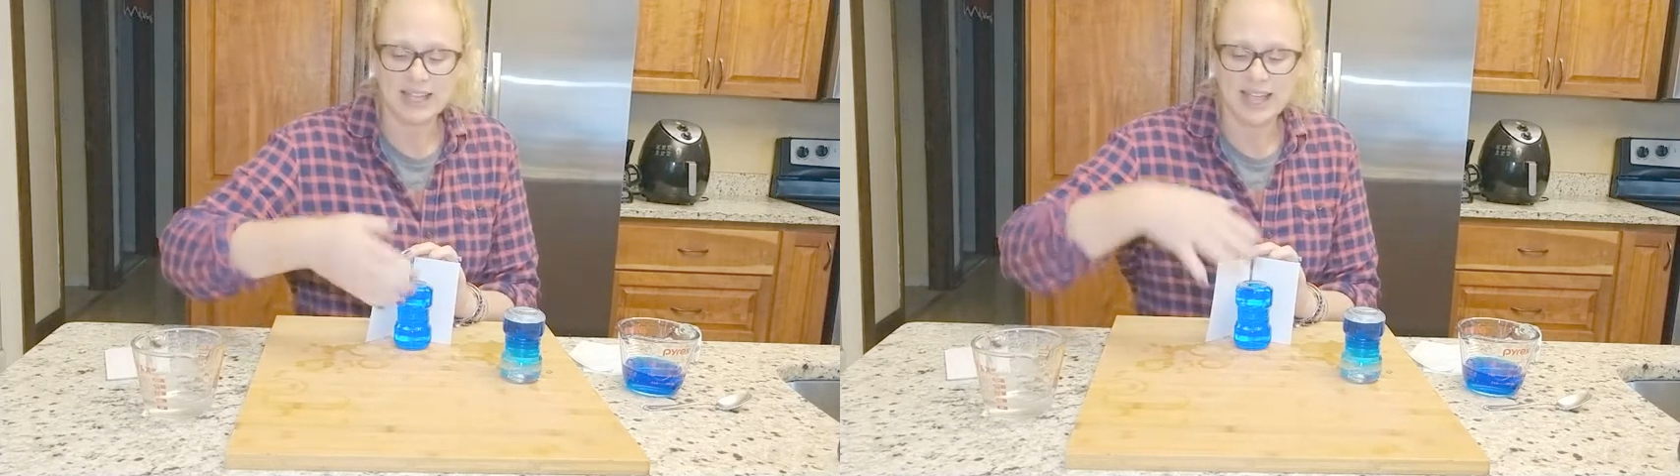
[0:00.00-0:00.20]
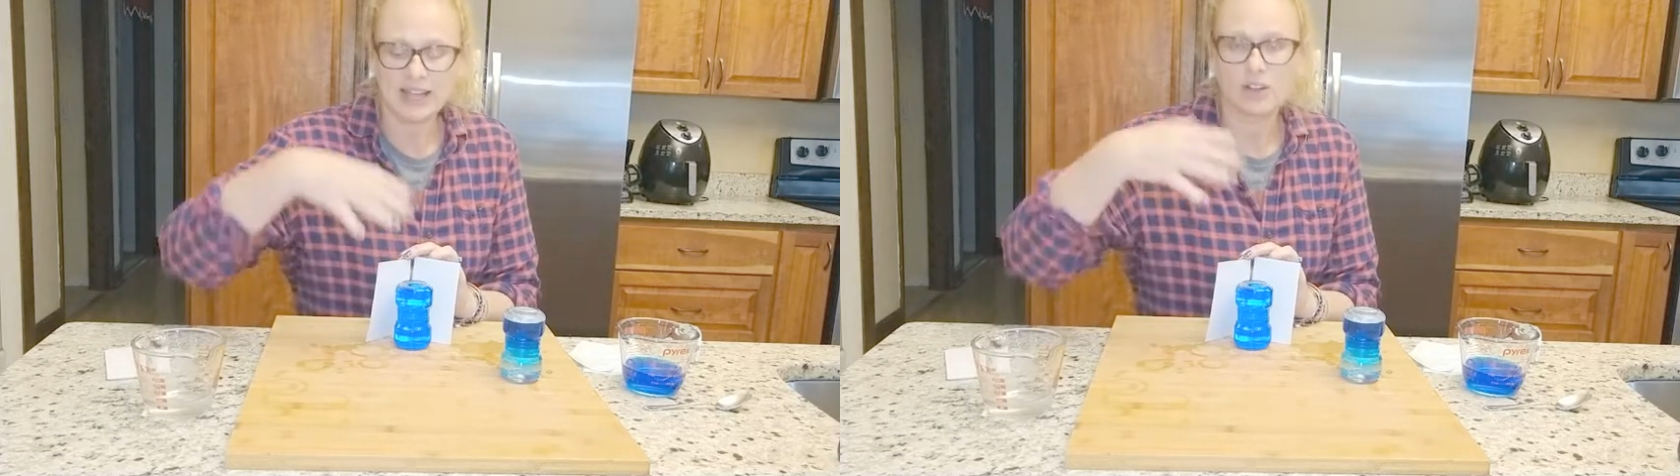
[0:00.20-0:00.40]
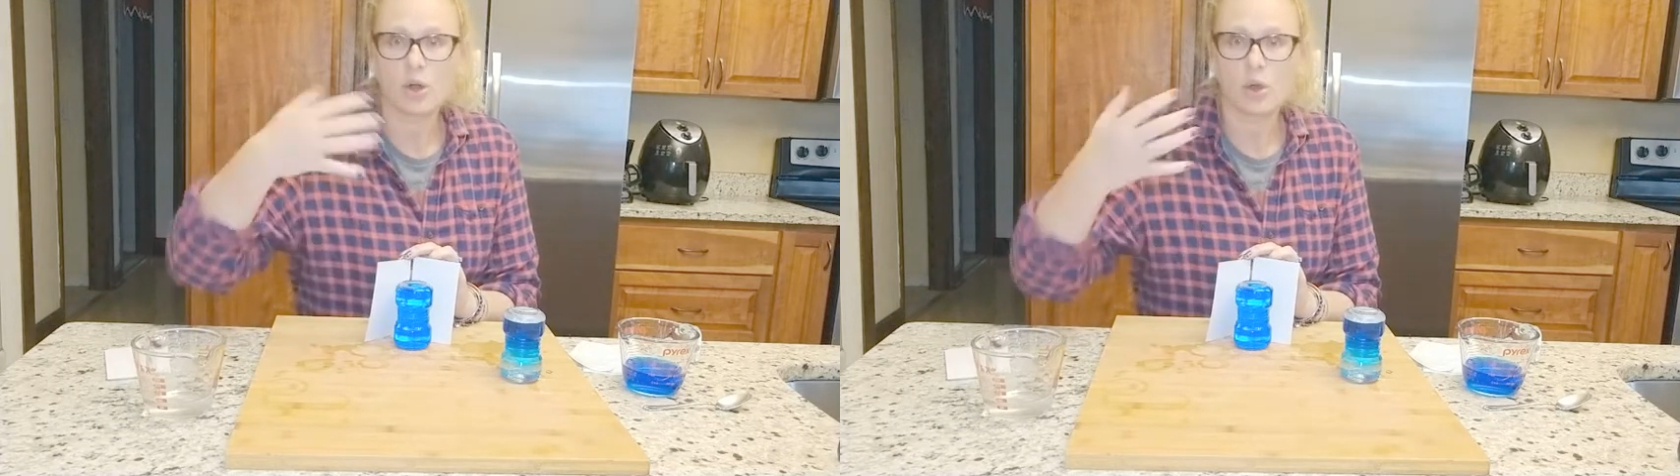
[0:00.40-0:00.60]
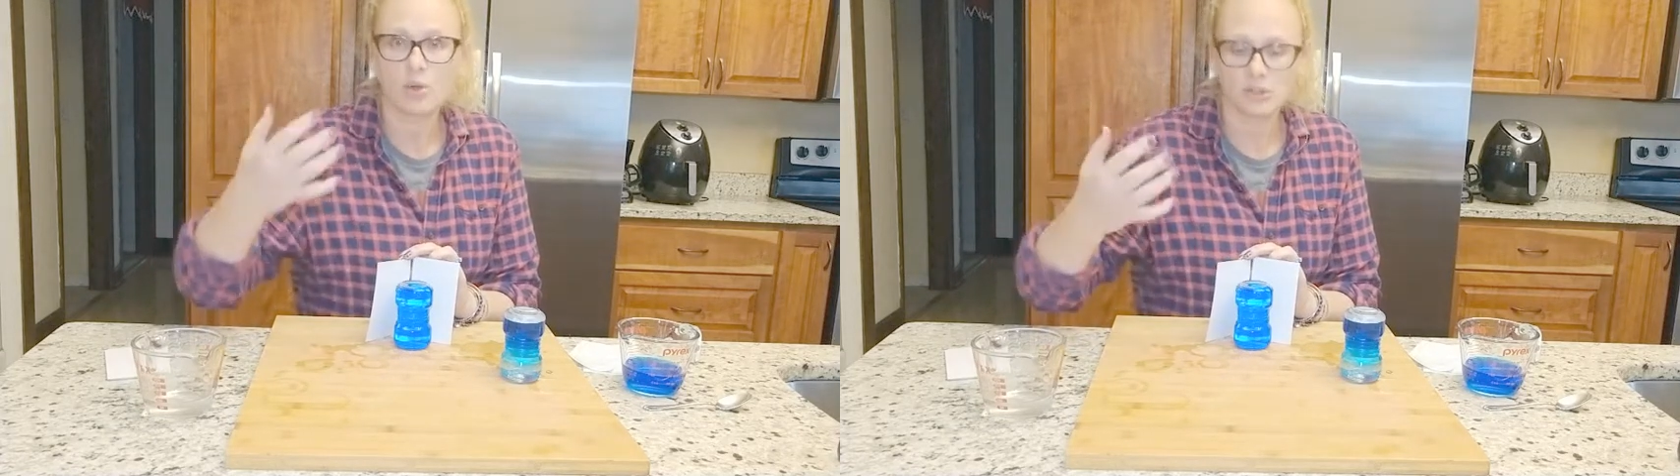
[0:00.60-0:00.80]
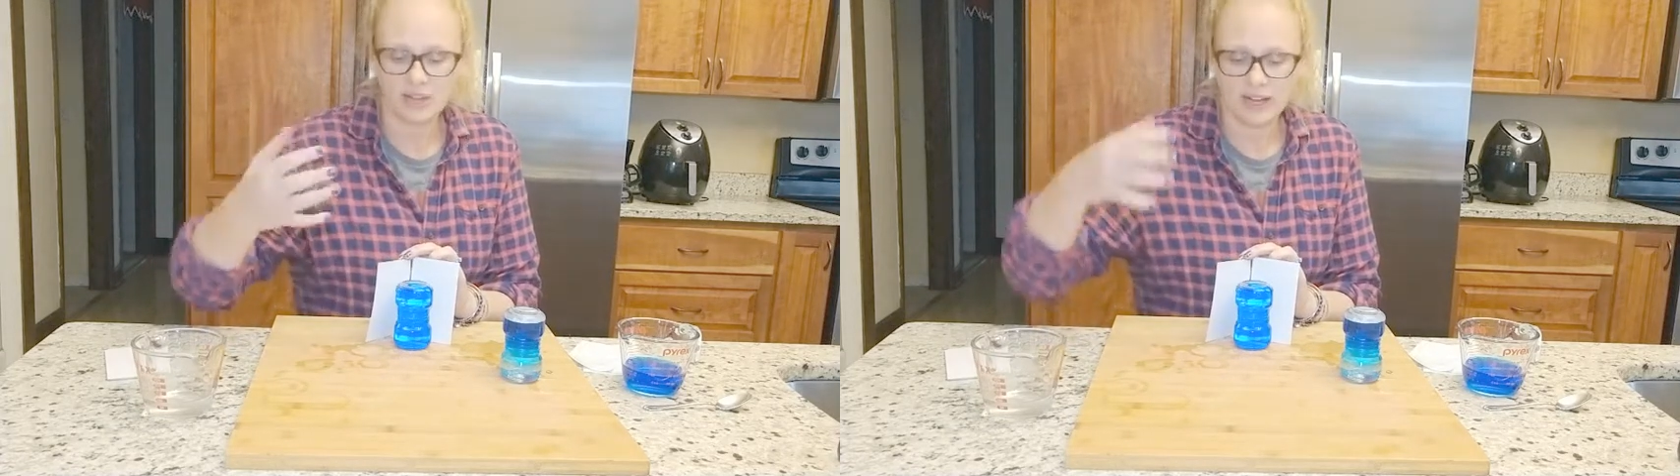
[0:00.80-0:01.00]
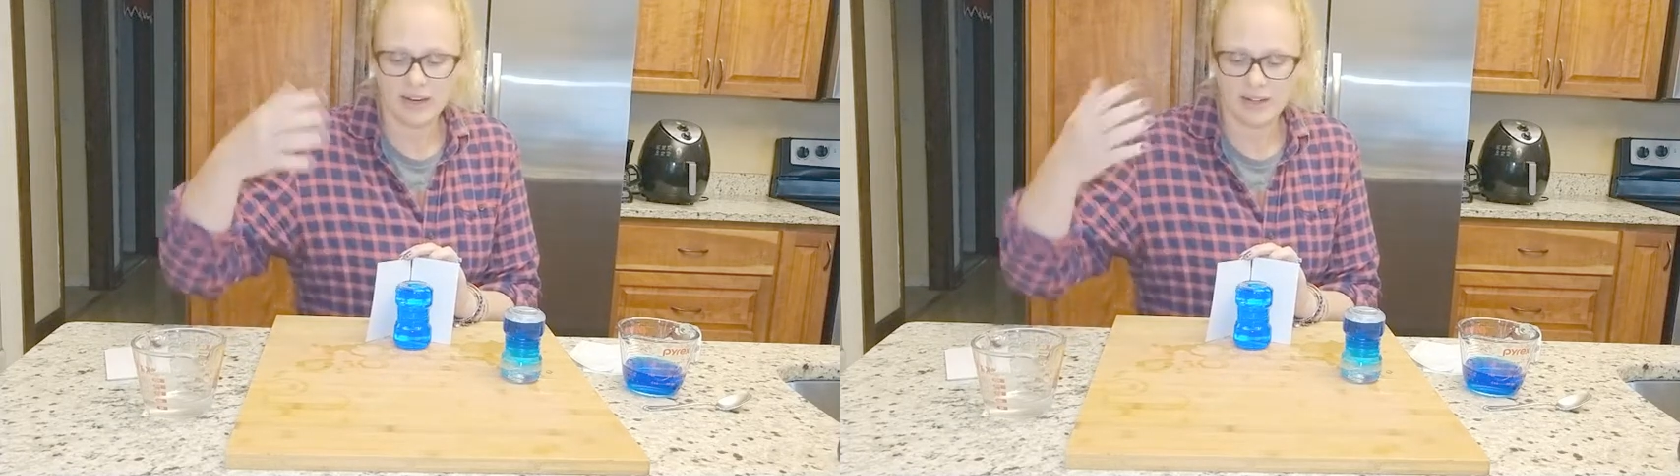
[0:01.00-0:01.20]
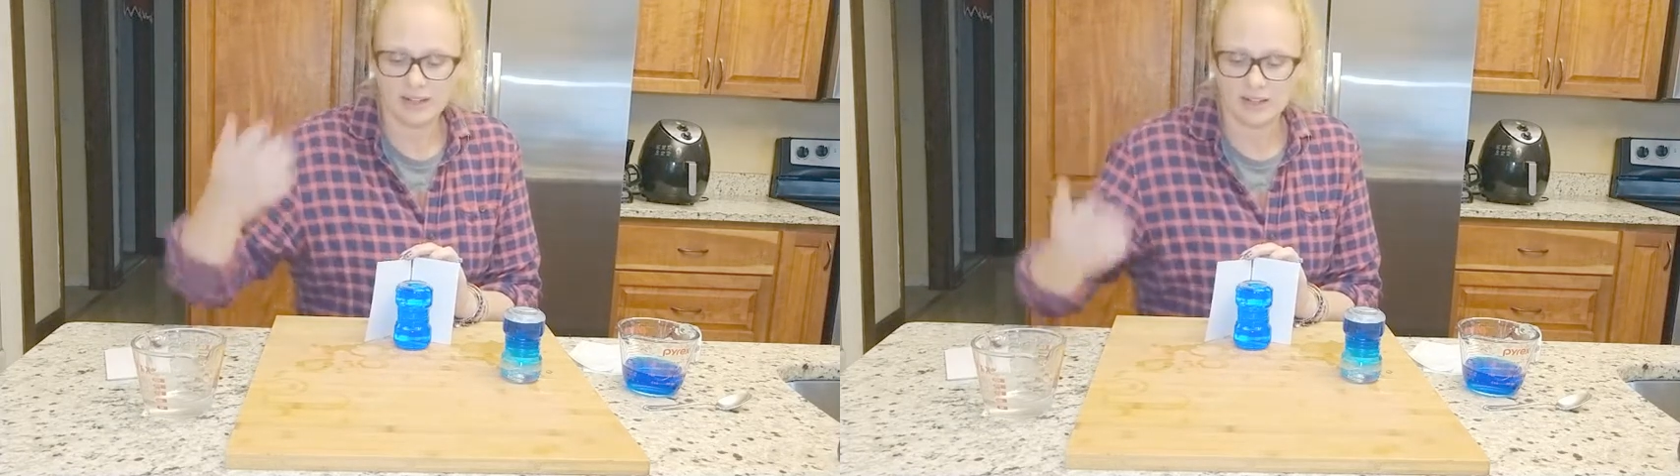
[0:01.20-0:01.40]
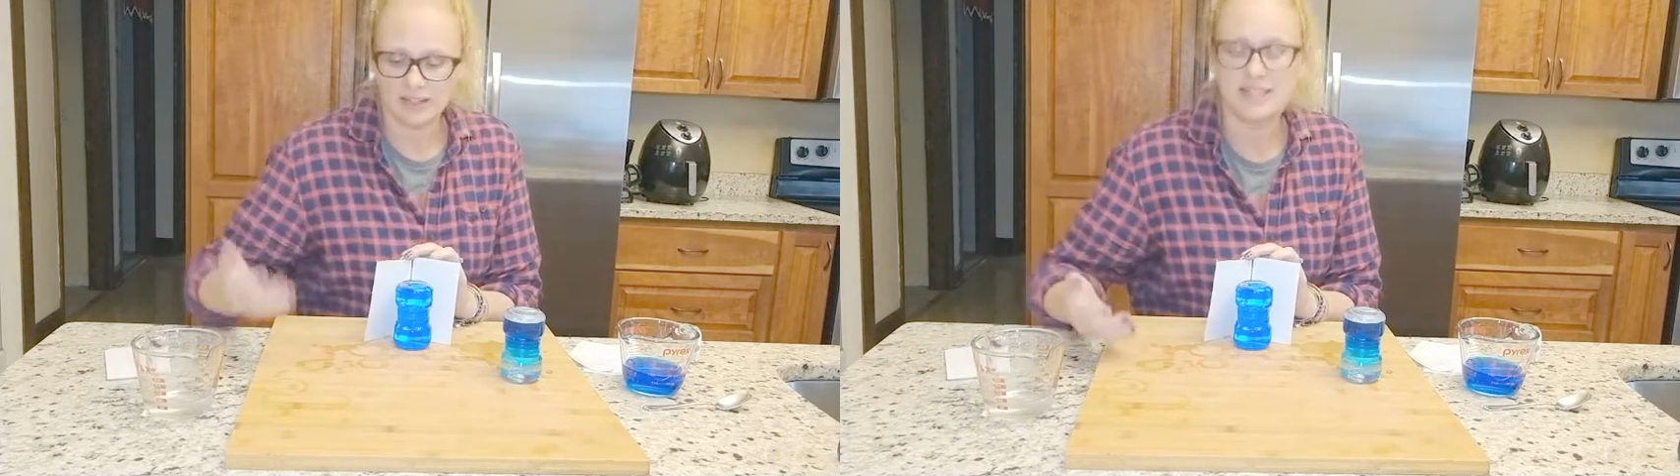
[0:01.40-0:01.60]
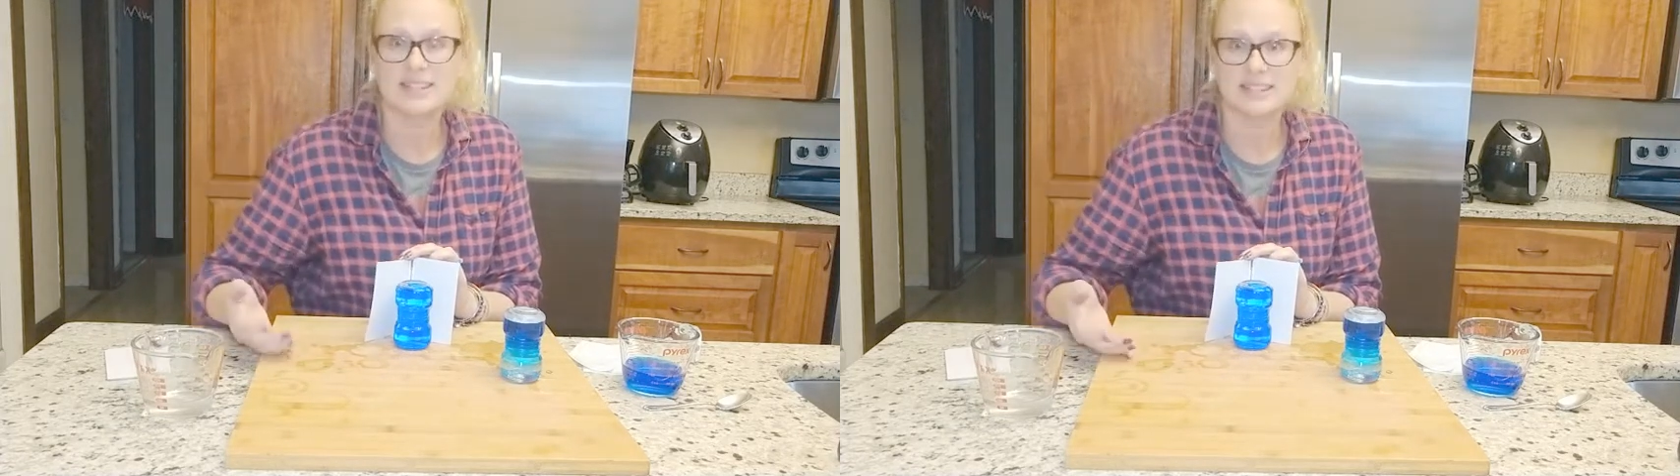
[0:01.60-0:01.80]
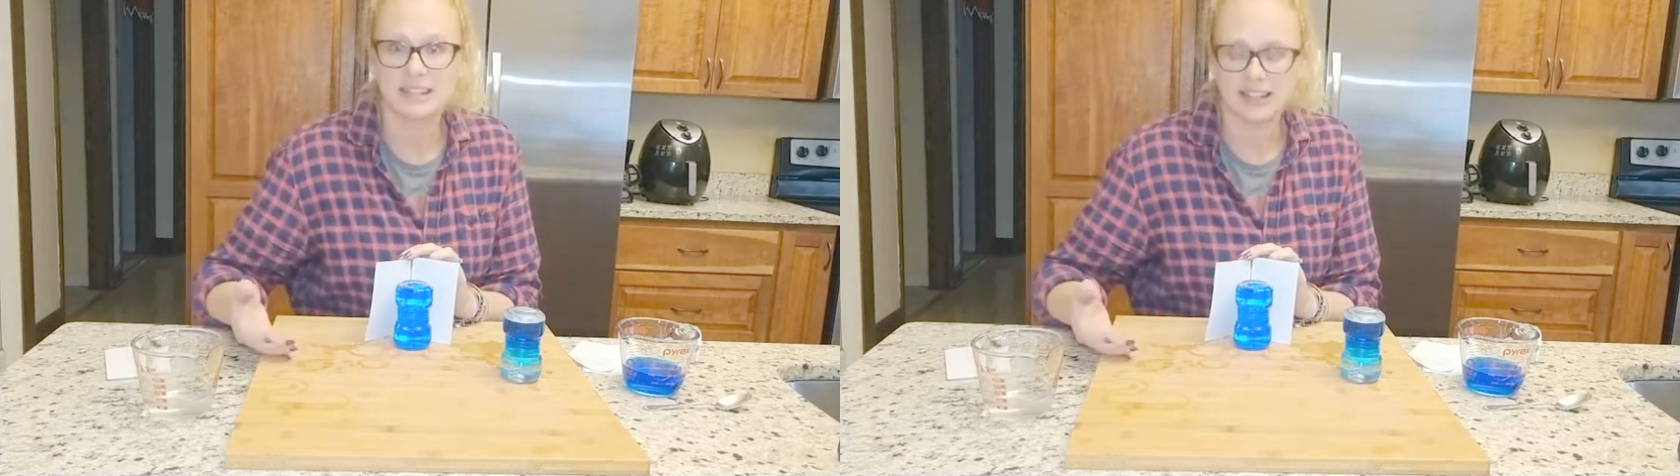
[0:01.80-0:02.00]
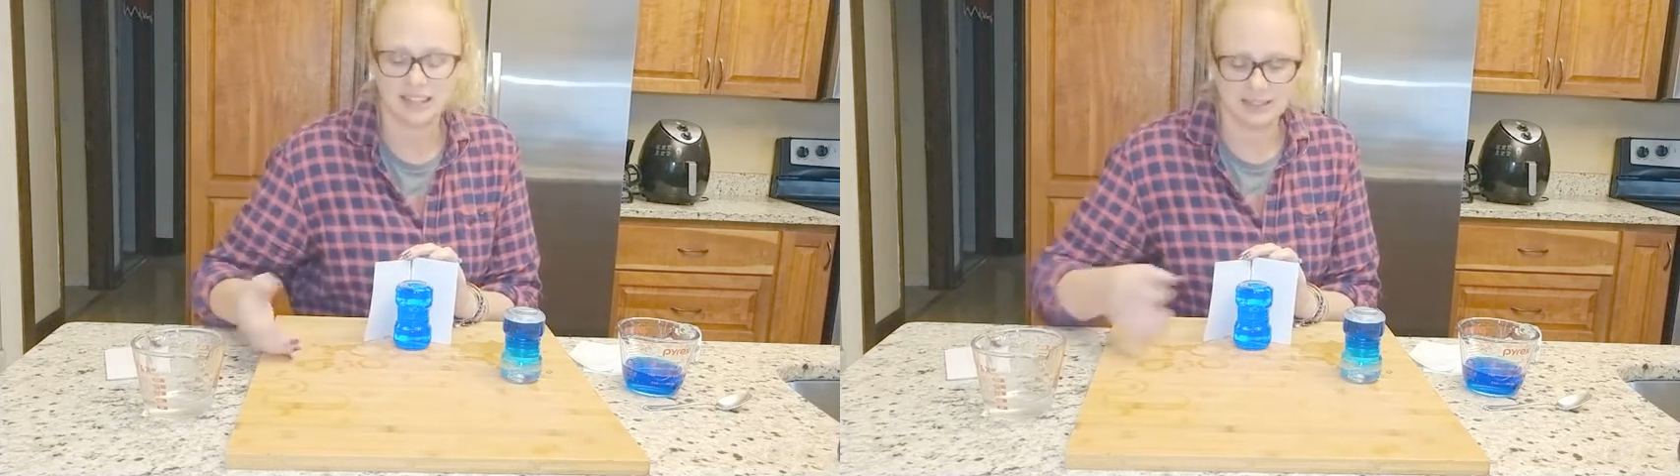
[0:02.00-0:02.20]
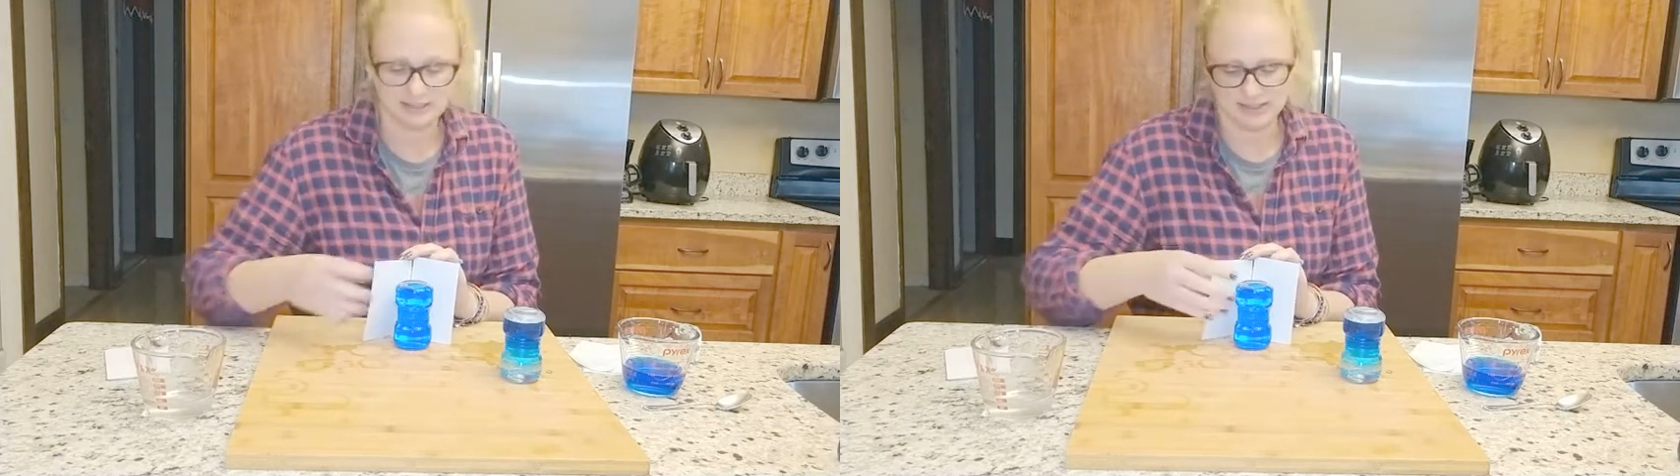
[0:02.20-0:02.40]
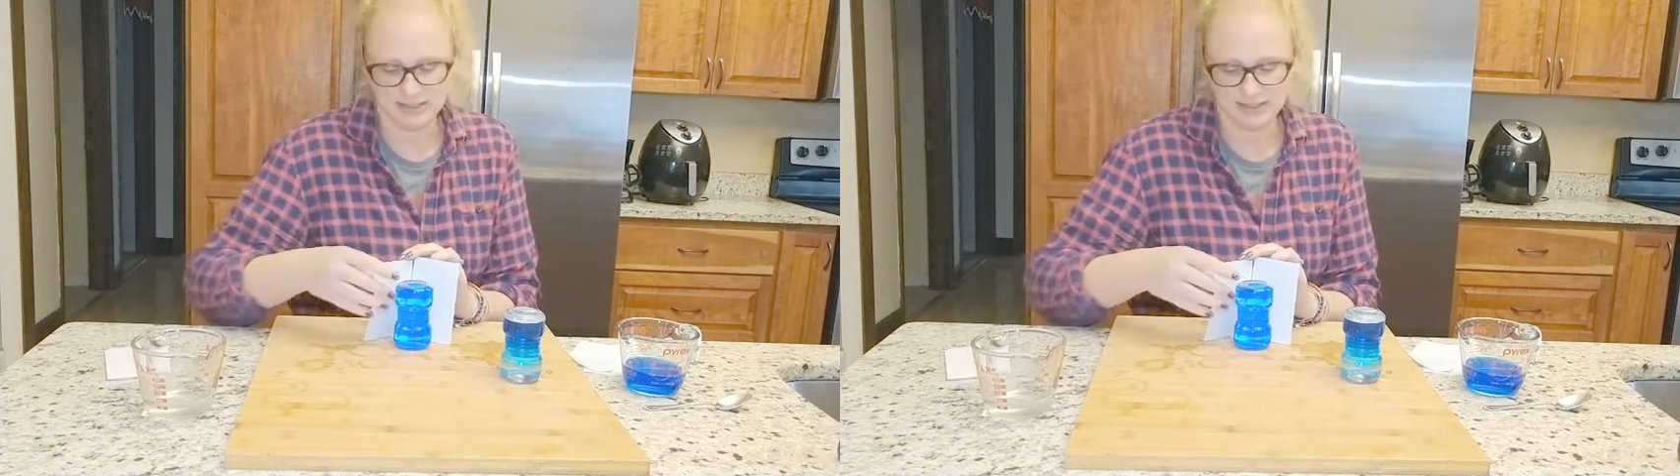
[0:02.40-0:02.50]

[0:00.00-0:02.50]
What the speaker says: and colder air sinking.